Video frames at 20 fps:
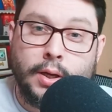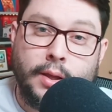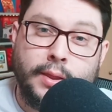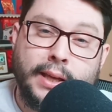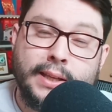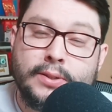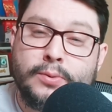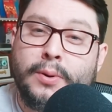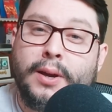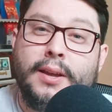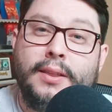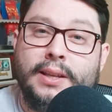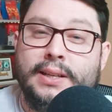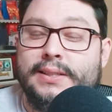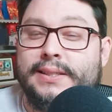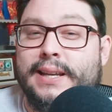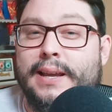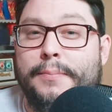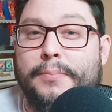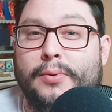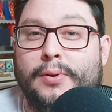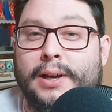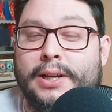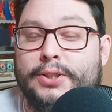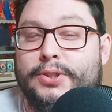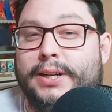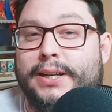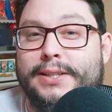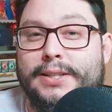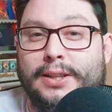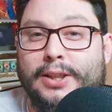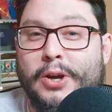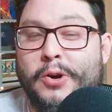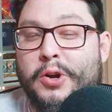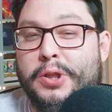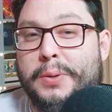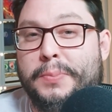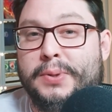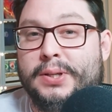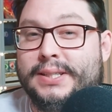And that's why in the example, I tried to lower
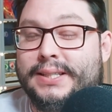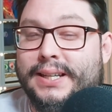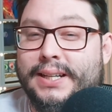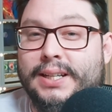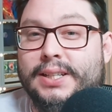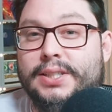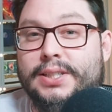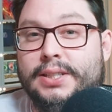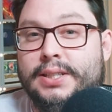the percentage.